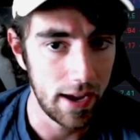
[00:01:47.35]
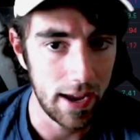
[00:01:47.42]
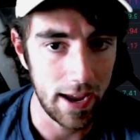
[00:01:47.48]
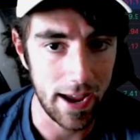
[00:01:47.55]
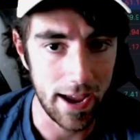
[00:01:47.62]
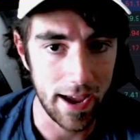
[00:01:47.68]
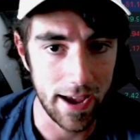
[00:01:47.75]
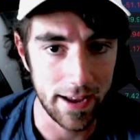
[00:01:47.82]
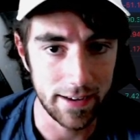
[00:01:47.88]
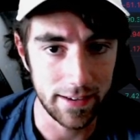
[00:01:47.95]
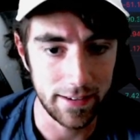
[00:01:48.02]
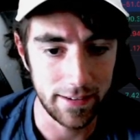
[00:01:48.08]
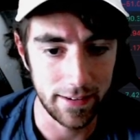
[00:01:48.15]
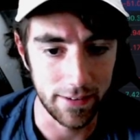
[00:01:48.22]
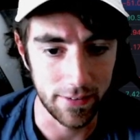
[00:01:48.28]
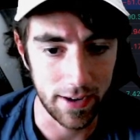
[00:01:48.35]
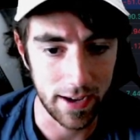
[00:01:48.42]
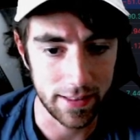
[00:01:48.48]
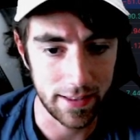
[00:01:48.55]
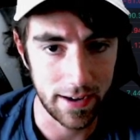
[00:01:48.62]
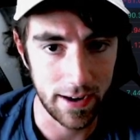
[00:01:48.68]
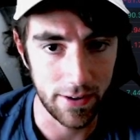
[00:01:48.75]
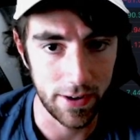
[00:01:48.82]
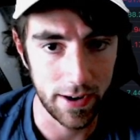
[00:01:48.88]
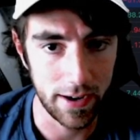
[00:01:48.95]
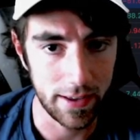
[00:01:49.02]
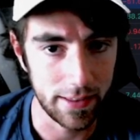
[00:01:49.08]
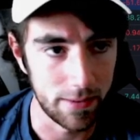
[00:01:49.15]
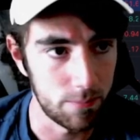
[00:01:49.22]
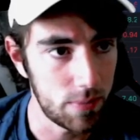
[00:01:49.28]
And got that area,
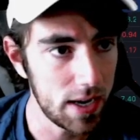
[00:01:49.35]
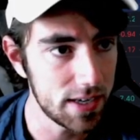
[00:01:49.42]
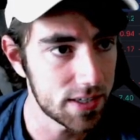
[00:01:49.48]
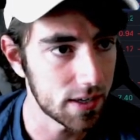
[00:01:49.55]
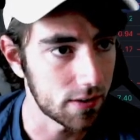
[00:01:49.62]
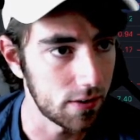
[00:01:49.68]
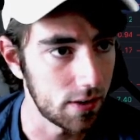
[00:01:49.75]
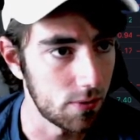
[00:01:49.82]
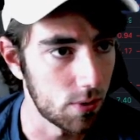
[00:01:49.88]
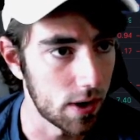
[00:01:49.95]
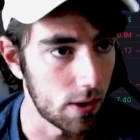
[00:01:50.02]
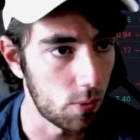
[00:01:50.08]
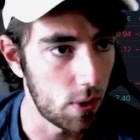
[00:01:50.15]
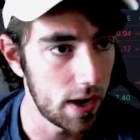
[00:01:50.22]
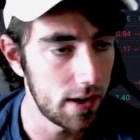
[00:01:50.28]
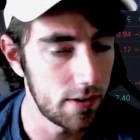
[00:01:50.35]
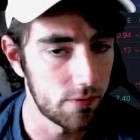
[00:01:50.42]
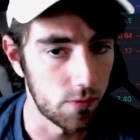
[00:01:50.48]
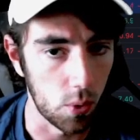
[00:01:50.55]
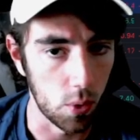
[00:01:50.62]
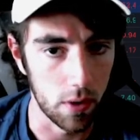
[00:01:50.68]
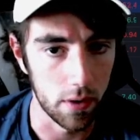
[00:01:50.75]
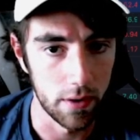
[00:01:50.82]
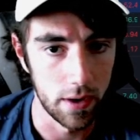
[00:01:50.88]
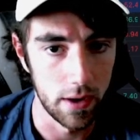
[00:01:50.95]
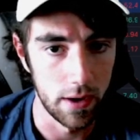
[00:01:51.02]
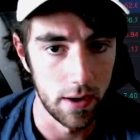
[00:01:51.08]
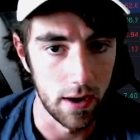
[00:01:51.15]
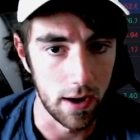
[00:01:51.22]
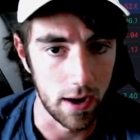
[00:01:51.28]
and then basically what I waited for,
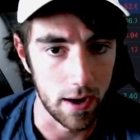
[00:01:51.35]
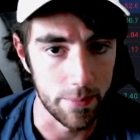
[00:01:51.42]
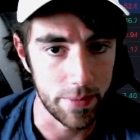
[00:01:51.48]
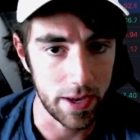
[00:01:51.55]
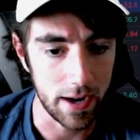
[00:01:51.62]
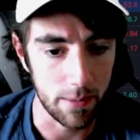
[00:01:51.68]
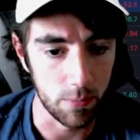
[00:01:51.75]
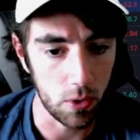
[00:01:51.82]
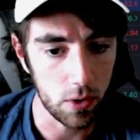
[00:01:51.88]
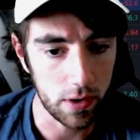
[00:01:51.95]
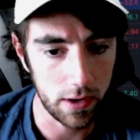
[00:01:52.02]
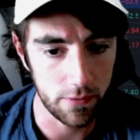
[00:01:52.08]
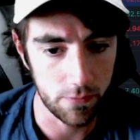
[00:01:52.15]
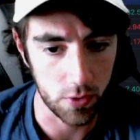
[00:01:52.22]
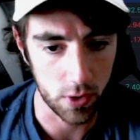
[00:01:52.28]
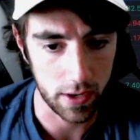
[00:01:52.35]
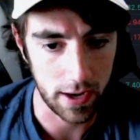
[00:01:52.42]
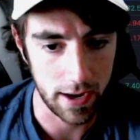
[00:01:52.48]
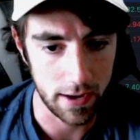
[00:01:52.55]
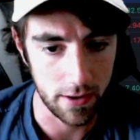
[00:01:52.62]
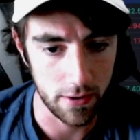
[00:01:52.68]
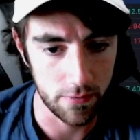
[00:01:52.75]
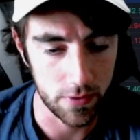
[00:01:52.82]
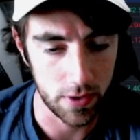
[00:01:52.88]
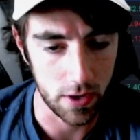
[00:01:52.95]
and I'm looking for kind of